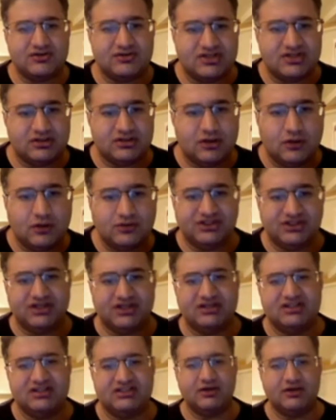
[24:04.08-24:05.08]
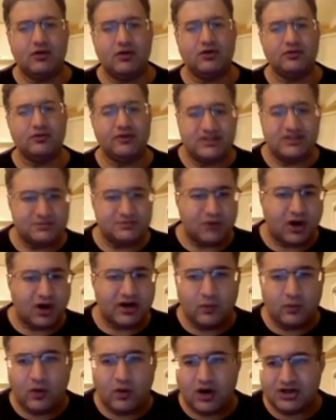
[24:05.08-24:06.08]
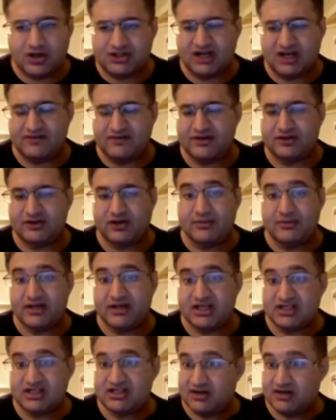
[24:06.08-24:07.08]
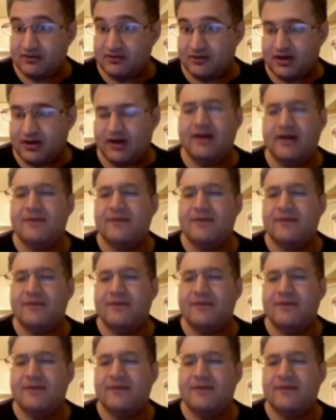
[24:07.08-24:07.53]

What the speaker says: lotions, deodorants, body wash, shaving cream, etc.